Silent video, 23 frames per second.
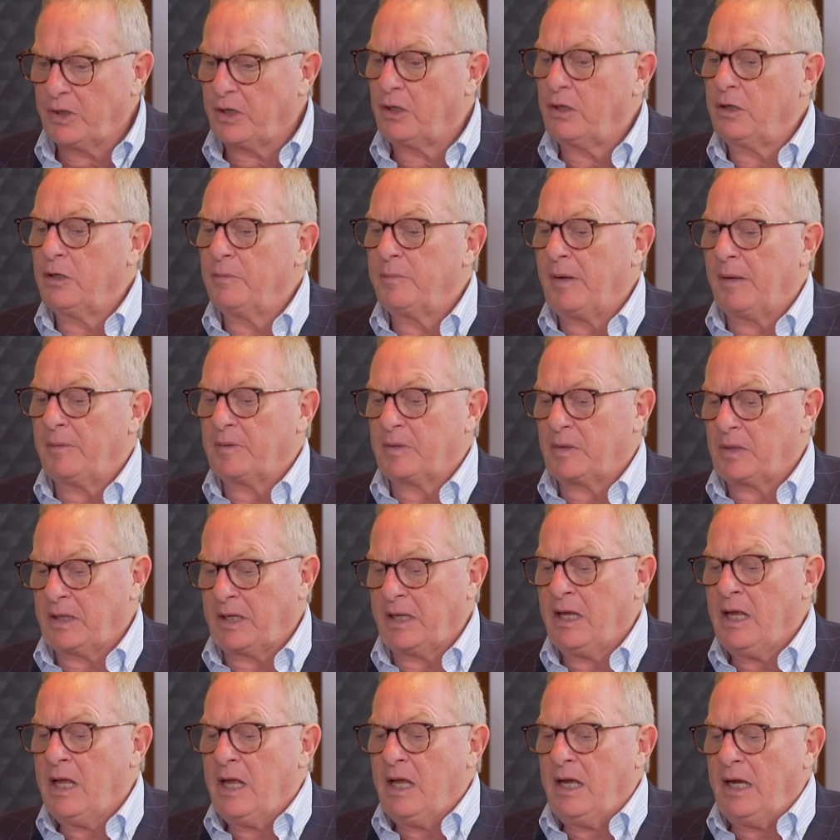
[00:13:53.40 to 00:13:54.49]
clear
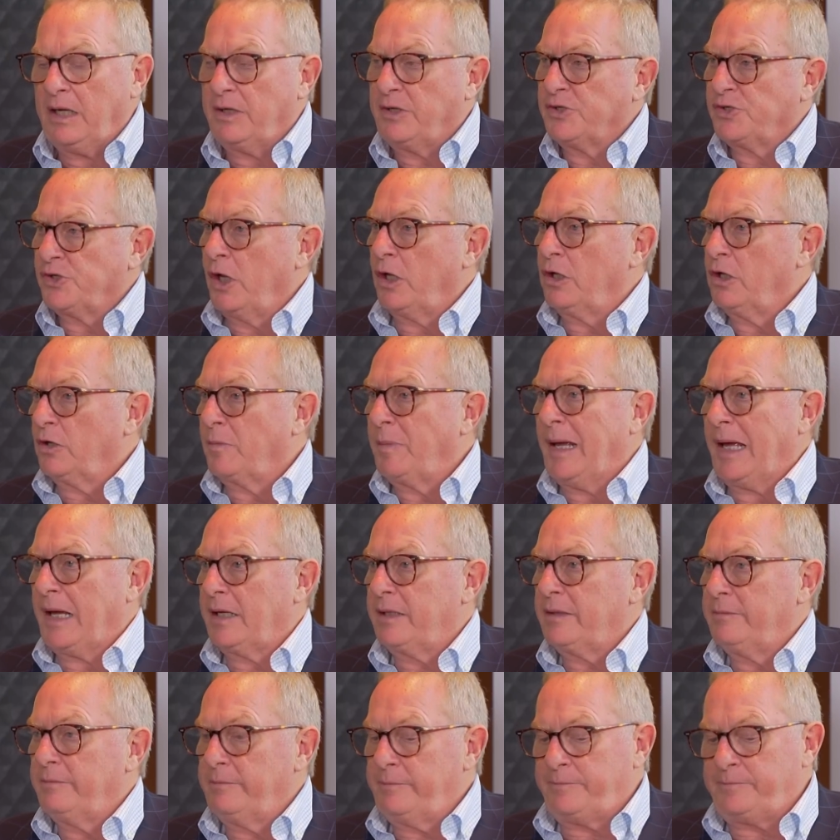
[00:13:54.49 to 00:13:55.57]
publicly, it does not look back
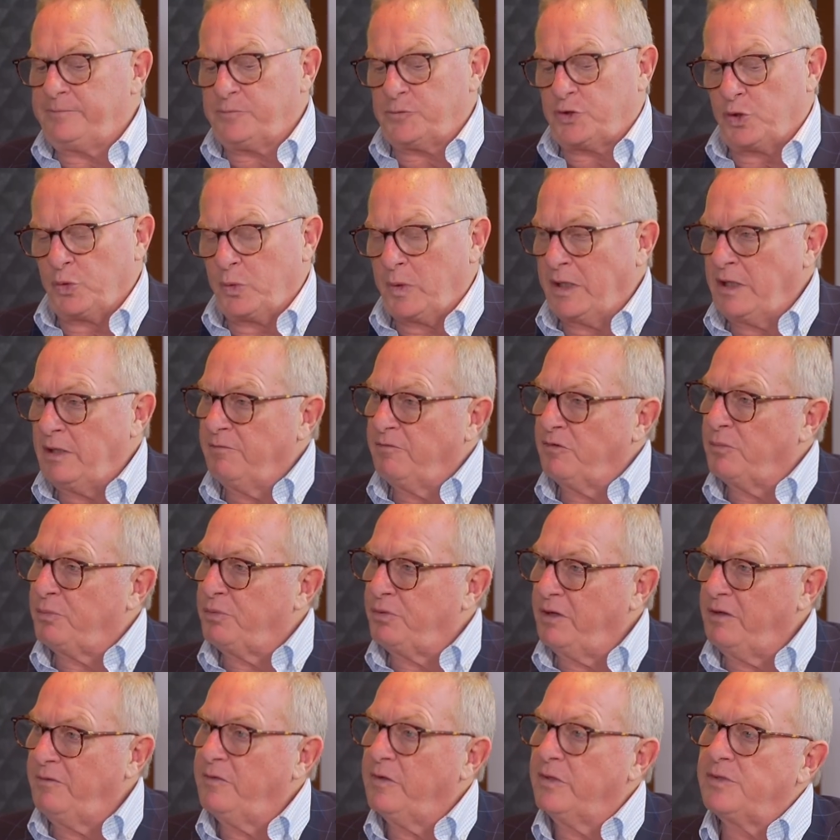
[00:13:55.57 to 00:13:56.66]
to any of the
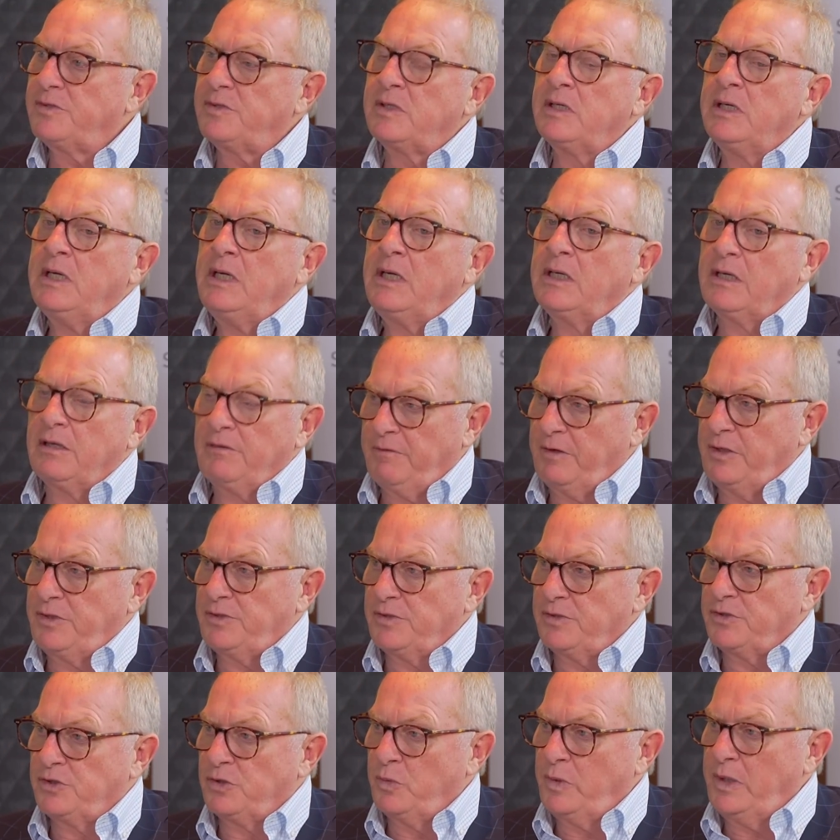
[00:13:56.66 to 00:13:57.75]
previous
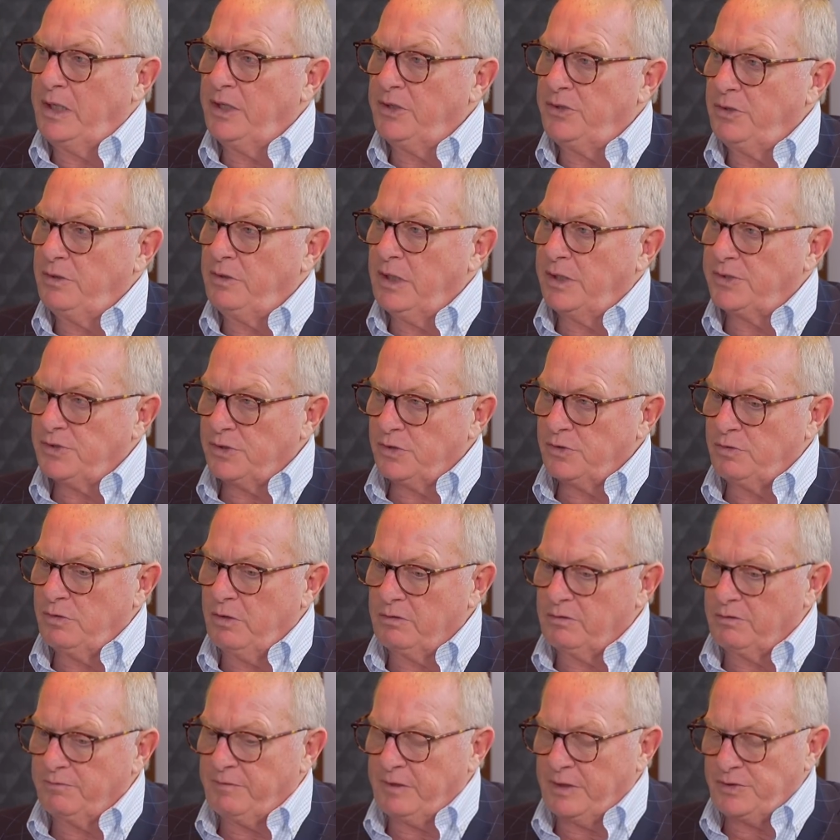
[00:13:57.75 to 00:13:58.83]
conventions. So we had a
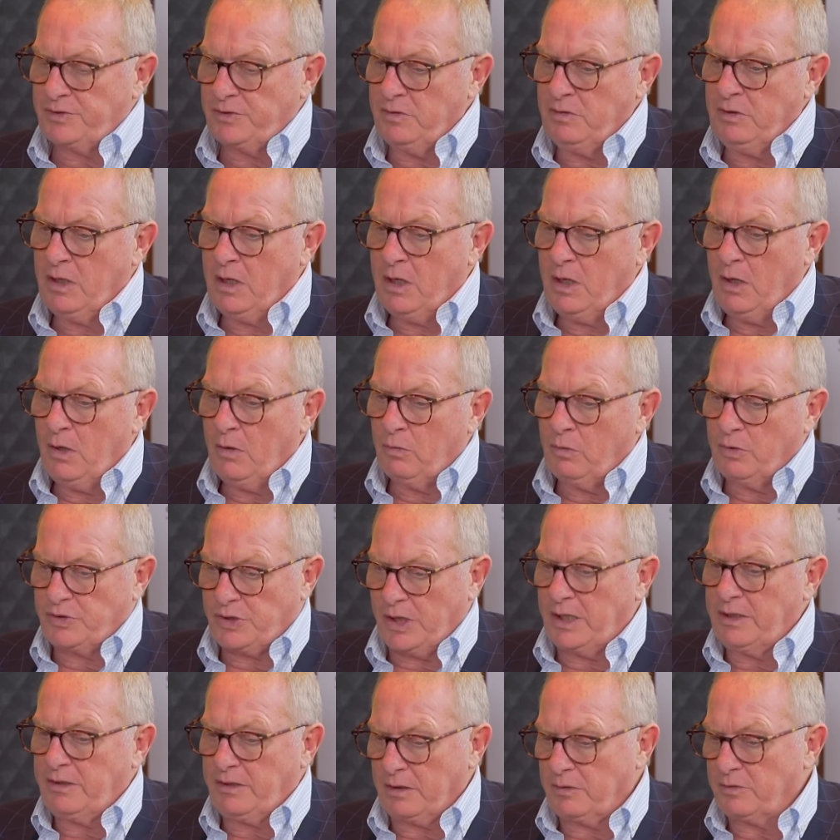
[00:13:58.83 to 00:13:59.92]
2012 convention, which
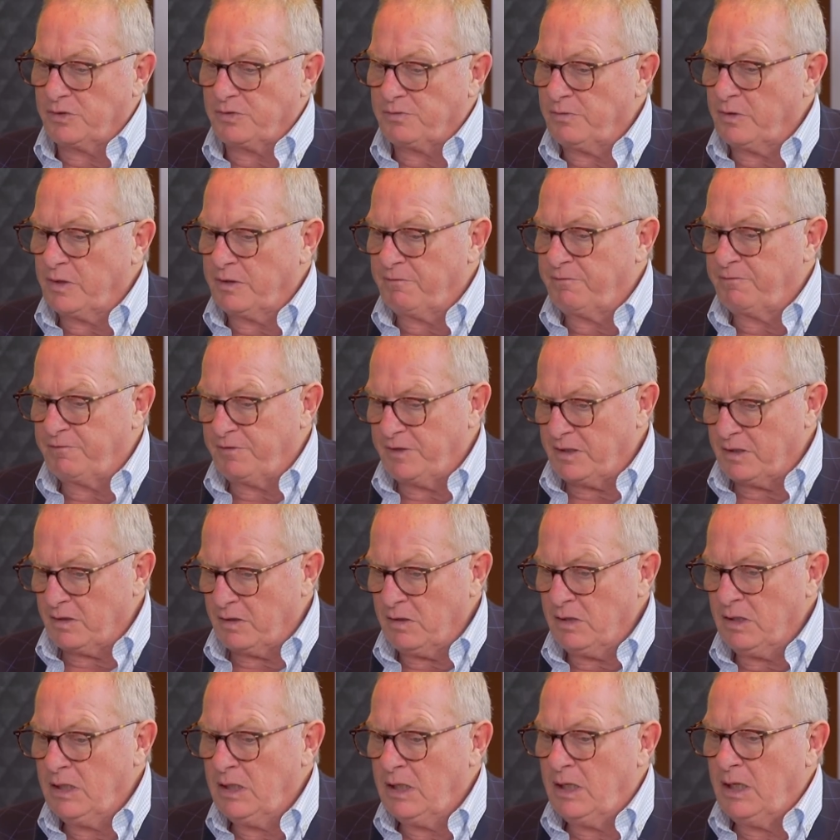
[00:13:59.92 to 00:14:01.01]
I think was very
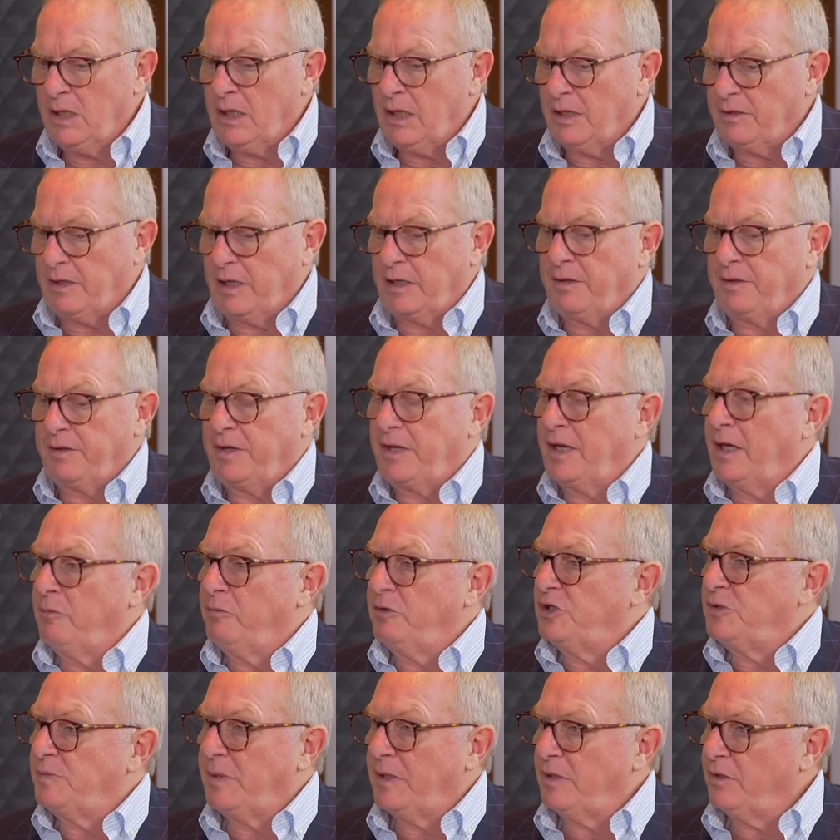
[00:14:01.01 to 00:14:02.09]
fair. At the end of the day, we
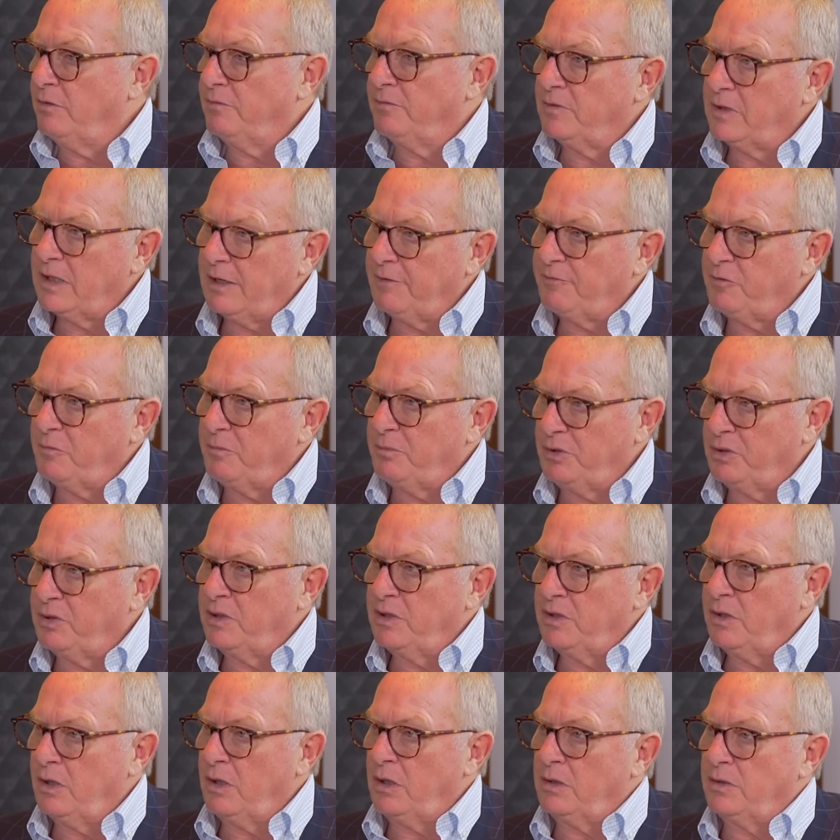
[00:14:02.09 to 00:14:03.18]
spent over $500
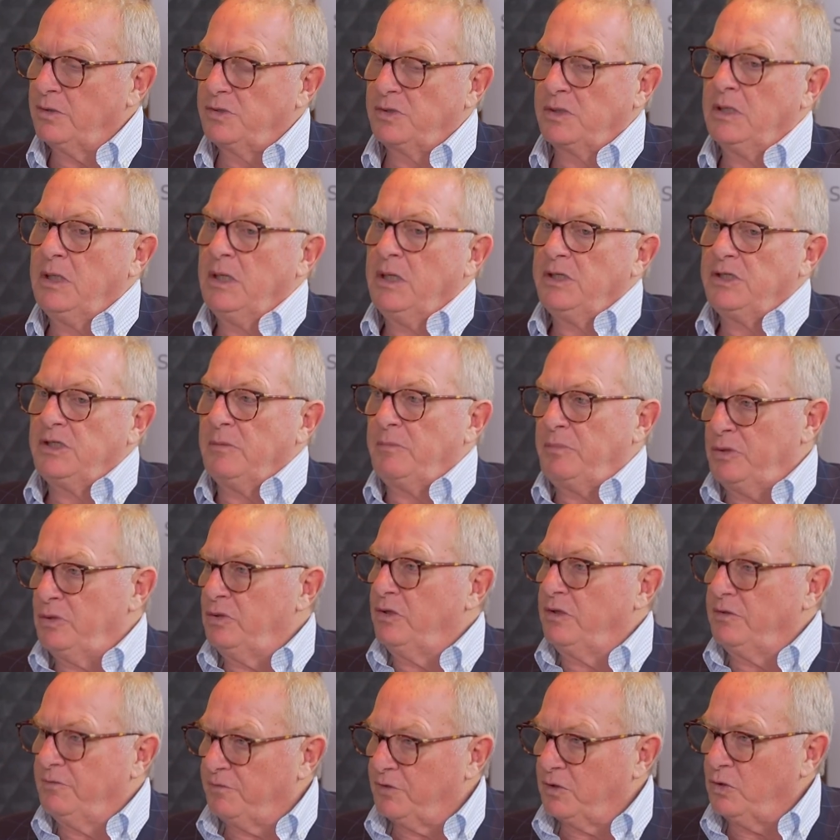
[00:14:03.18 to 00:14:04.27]
million to
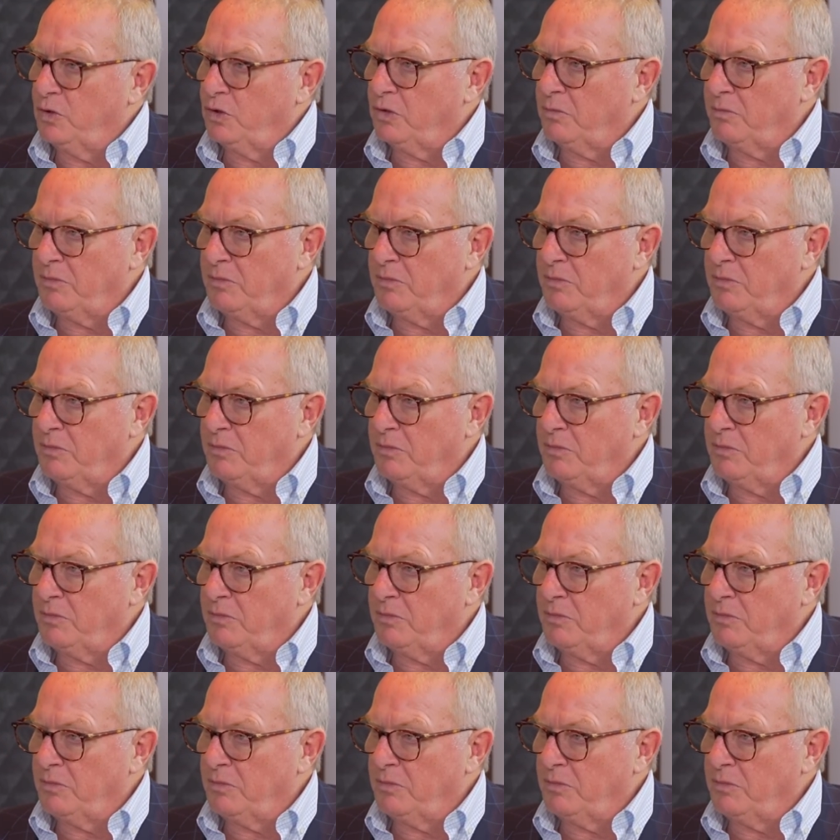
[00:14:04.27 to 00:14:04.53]
build the Fekola